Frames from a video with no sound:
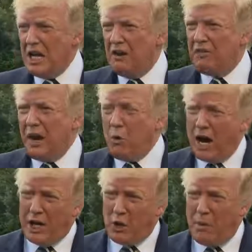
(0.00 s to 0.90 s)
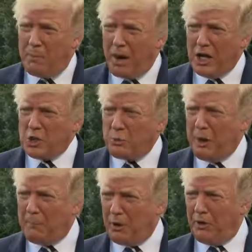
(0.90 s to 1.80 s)
if they want to embrace
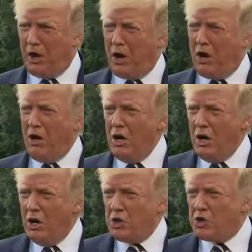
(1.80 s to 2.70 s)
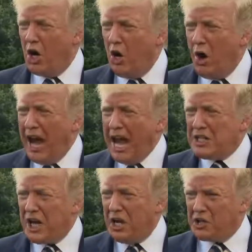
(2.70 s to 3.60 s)
people that are so
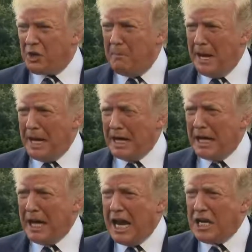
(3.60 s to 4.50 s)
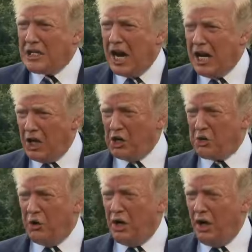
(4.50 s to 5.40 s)
anti Semitic and anti
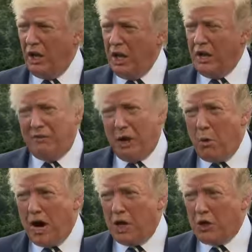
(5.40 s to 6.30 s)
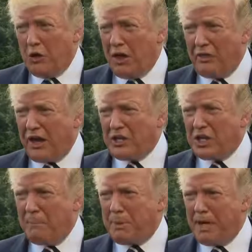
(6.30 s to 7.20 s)
Israel. They want to do that. That's
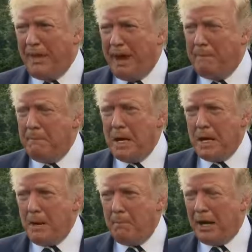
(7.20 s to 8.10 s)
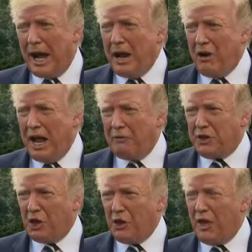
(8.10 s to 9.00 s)
up to them. But I don't have
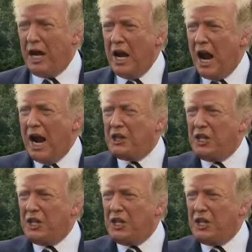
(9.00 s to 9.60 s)
to do that. I